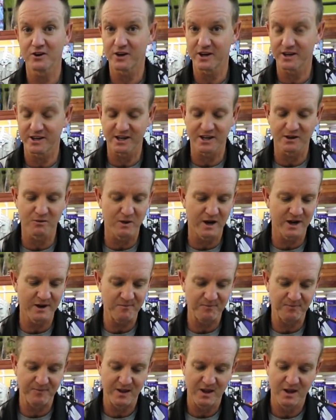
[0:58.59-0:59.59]
got a dead
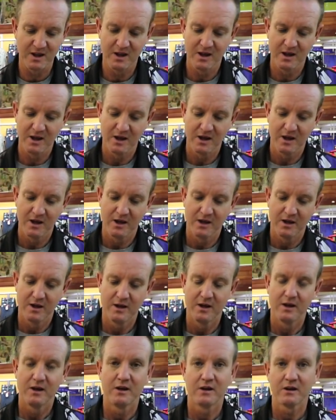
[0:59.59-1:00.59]
one,
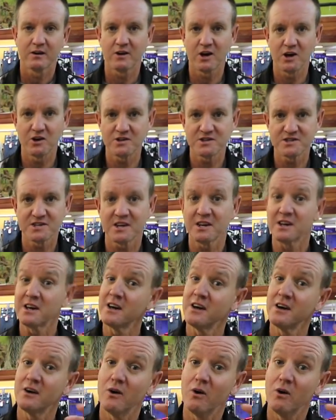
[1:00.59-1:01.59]
cone sinker